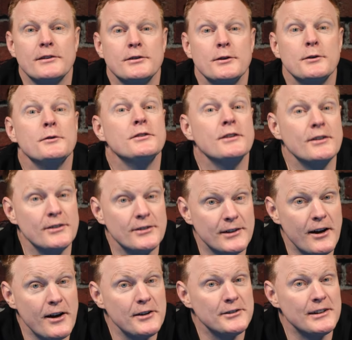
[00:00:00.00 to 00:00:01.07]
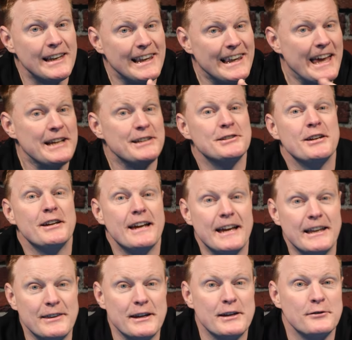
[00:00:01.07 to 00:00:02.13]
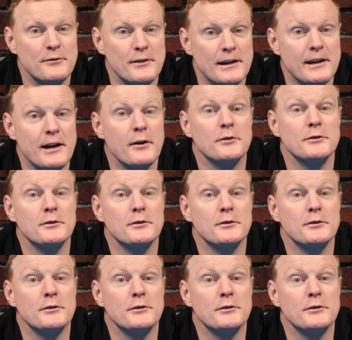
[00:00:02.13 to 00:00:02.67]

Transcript: to discuss later in this video,